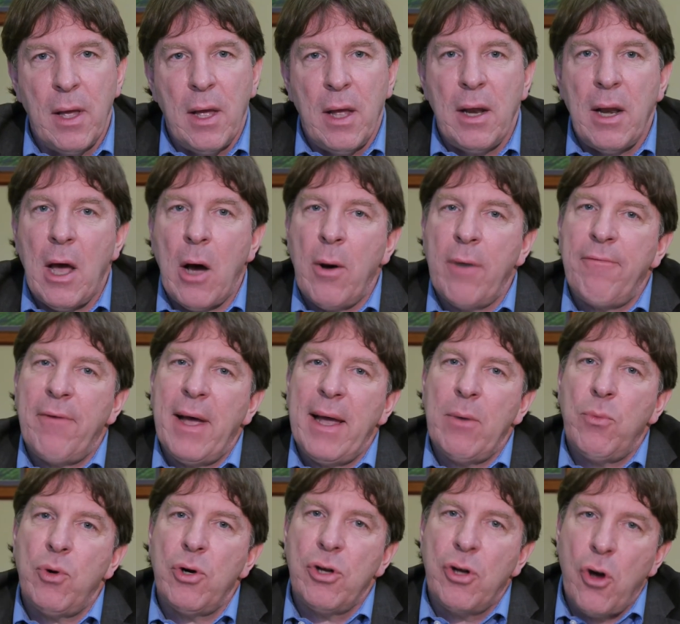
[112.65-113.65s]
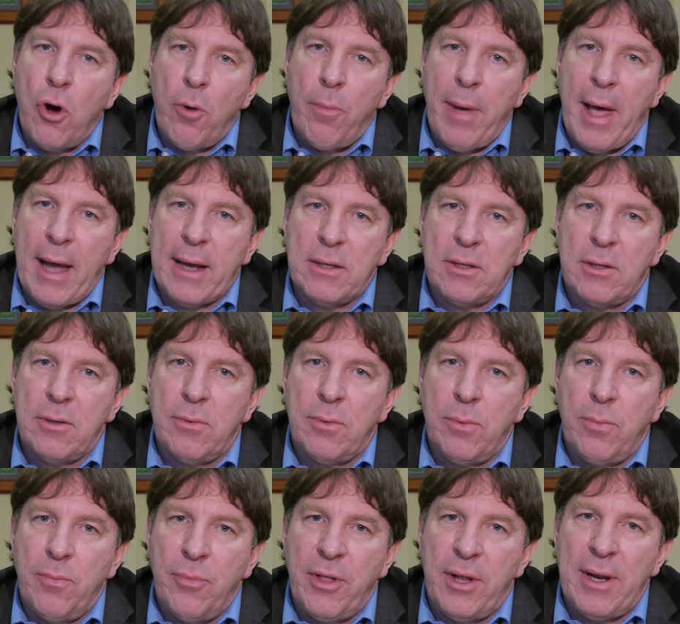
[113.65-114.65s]
Now, if I would go back
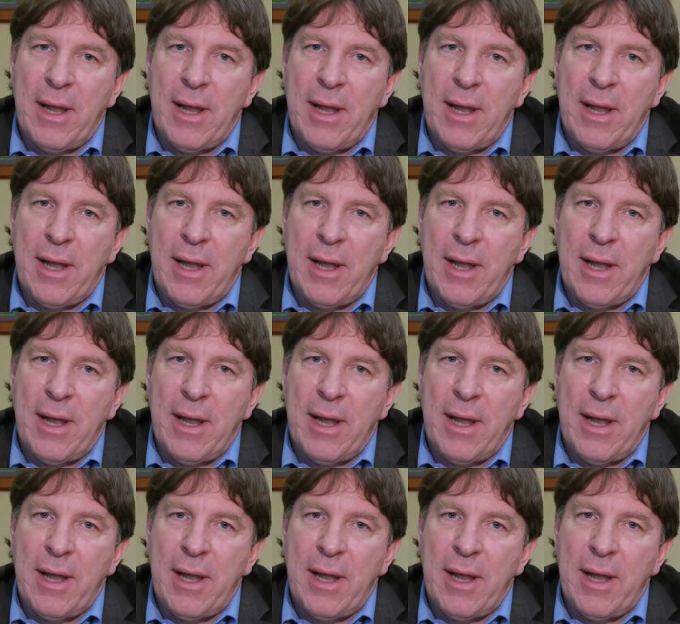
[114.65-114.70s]
to the